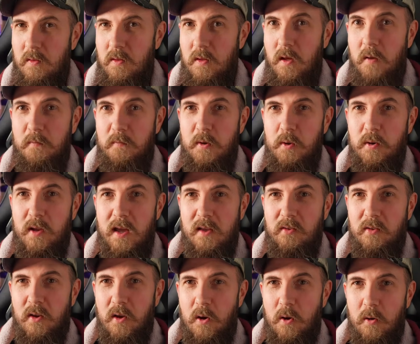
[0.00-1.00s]
A few days
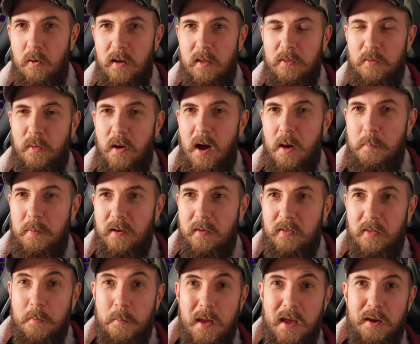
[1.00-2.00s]
ago, Anthropic, the
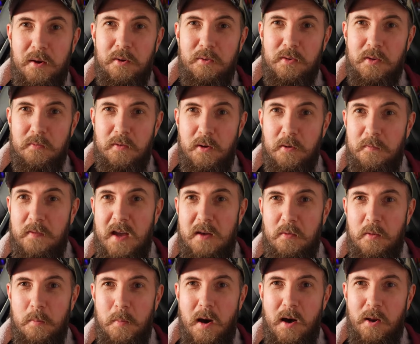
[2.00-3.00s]
makers of your
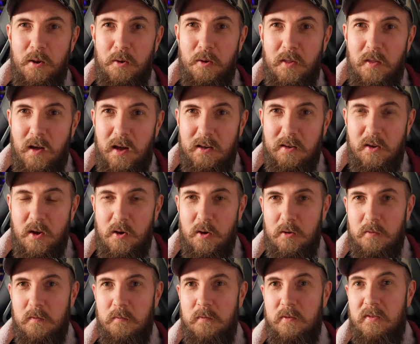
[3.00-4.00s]
favorite model, Claude
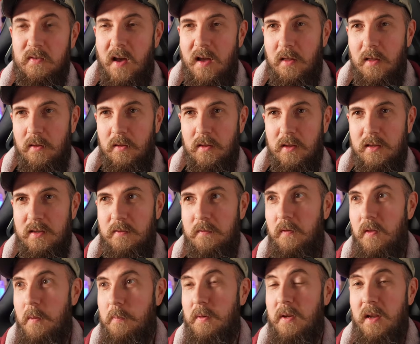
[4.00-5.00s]
Code, silently
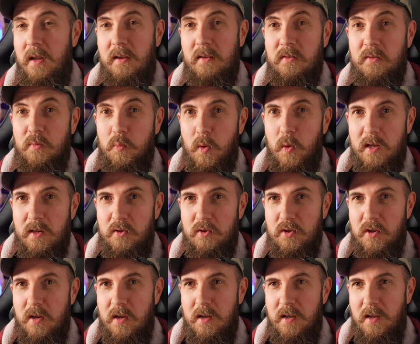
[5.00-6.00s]
flipped a switch
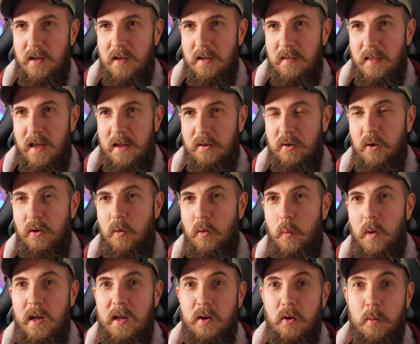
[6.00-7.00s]
that took
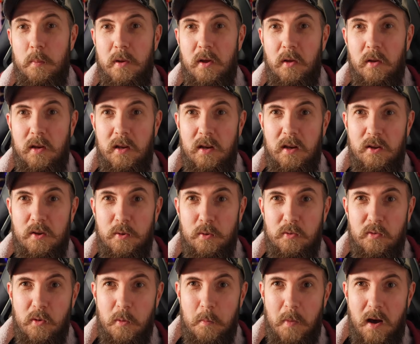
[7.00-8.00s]
away your ability to use
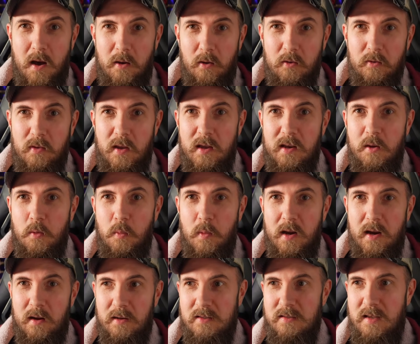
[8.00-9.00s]
their models
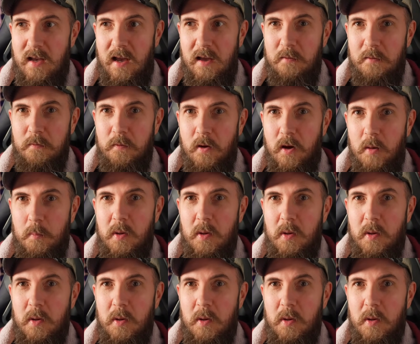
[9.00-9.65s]
anywhere aside from